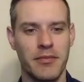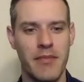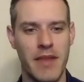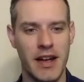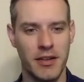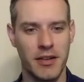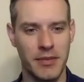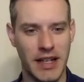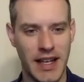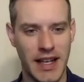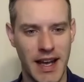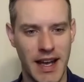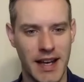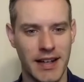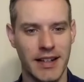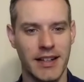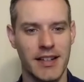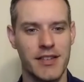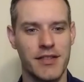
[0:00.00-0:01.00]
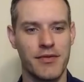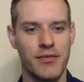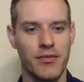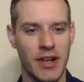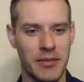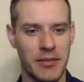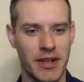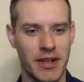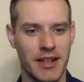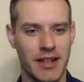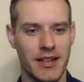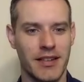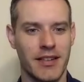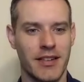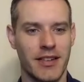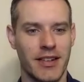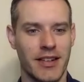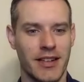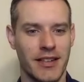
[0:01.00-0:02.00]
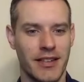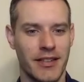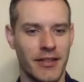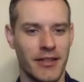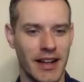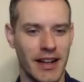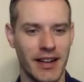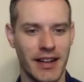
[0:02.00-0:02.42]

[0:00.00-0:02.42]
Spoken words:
men are mechanics, women are, right?